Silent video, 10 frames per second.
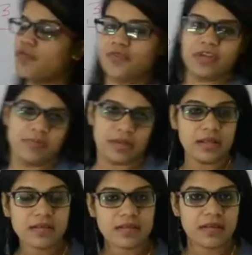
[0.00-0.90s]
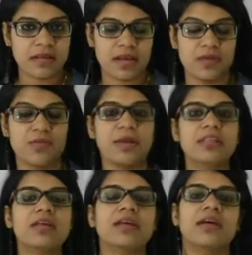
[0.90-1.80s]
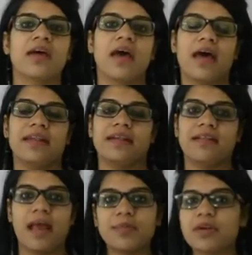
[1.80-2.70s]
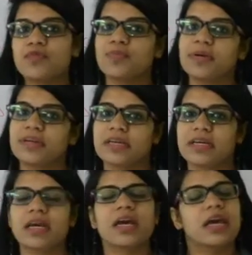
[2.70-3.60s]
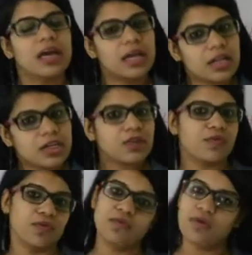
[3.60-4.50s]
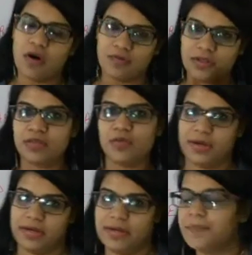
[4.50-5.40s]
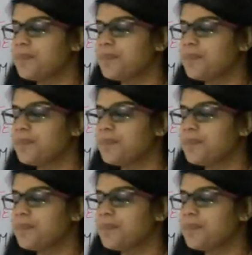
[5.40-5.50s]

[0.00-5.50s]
15 minutes in which an examiner would be taking interview of the student.